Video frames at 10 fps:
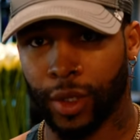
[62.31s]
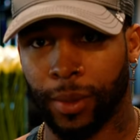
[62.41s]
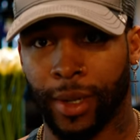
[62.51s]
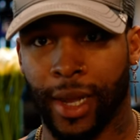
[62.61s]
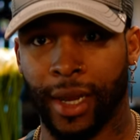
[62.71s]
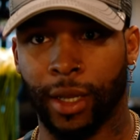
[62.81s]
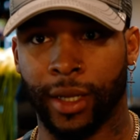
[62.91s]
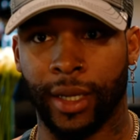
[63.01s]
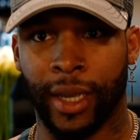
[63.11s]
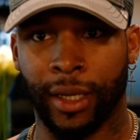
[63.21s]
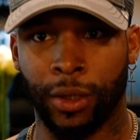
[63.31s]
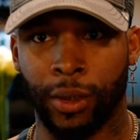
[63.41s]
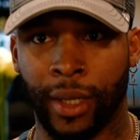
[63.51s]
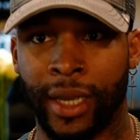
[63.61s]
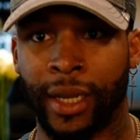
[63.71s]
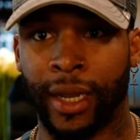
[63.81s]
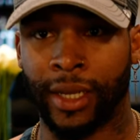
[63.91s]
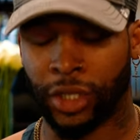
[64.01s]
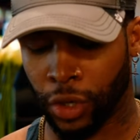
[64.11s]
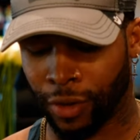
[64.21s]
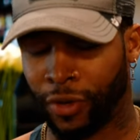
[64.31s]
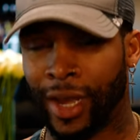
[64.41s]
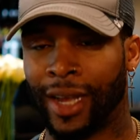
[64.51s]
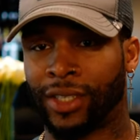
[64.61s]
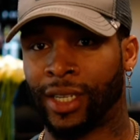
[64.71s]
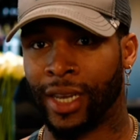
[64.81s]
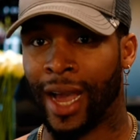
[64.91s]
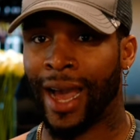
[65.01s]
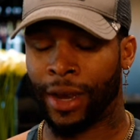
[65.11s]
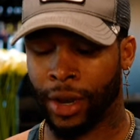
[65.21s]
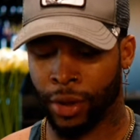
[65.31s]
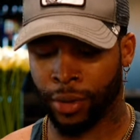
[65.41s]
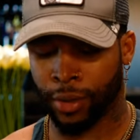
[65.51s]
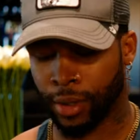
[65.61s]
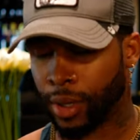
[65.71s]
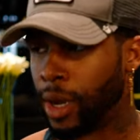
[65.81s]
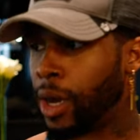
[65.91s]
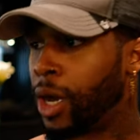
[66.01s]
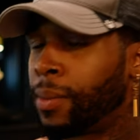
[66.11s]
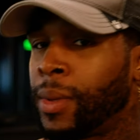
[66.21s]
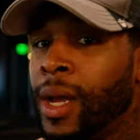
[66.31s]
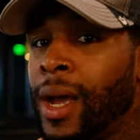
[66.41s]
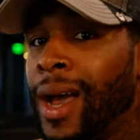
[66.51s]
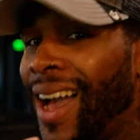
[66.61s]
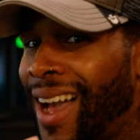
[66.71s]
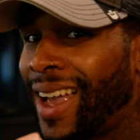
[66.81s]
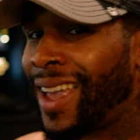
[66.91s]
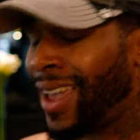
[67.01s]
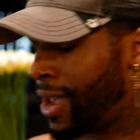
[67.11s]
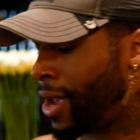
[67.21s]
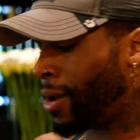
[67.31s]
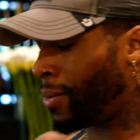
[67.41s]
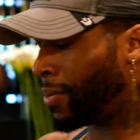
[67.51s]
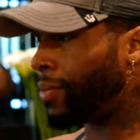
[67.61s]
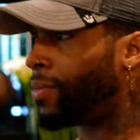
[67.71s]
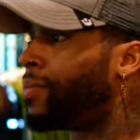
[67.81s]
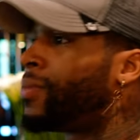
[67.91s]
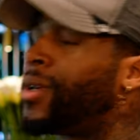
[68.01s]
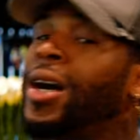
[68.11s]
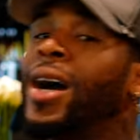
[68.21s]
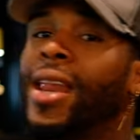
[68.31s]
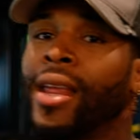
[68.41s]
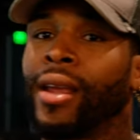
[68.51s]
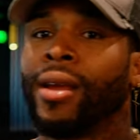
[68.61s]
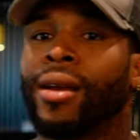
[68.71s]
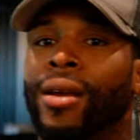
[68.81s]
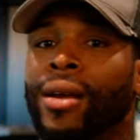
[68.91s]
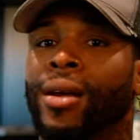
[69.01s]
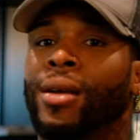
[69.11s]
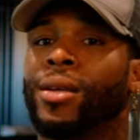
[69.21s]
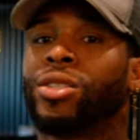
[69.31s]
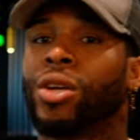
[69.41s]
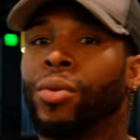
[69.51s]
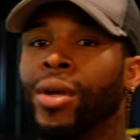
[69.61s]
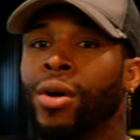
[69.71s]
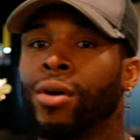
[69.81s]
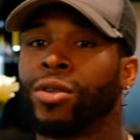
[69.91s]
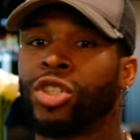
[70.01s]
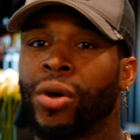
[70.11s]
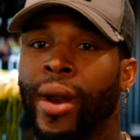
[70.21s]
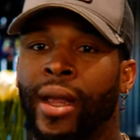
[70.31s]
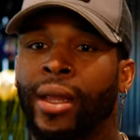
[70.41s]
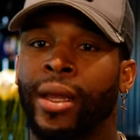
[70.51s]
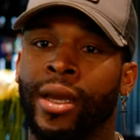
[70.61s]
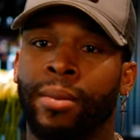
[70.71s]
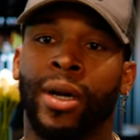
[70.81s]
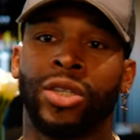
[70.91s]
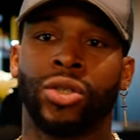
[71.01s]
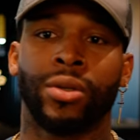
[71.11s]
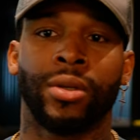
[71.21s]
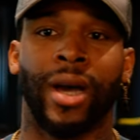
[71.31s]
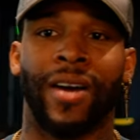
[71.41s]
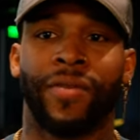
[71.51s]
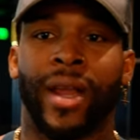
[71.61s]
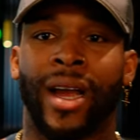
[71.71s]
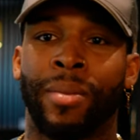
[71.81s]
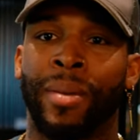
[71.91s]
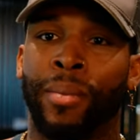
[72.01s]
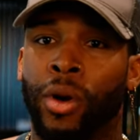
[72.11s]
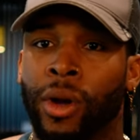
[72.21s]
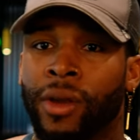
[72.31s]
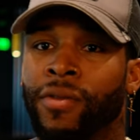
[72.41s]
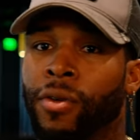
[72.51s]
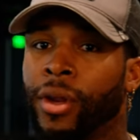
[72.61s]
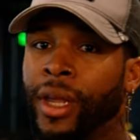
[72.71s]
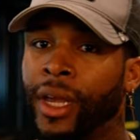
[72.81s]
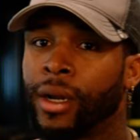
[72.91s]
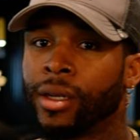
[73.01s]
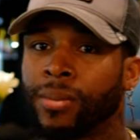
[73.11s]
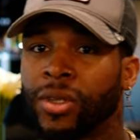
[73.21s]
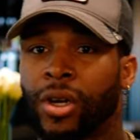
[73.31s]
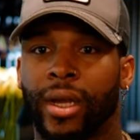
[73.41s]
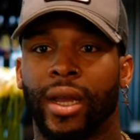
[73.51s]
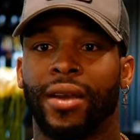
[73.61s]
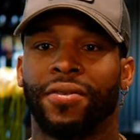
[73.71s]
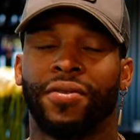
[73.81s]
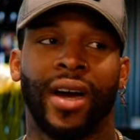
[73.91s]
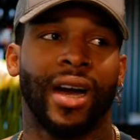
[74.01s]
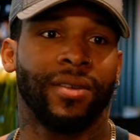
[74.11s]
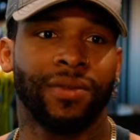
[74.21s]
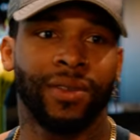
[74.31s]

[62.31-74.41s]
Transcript: kind of looking like a little lean today. So if you guys did not know, um, I am cutting. So we gonna show that lean muscle. I feel like I've been bulking for years. I'm talking like five,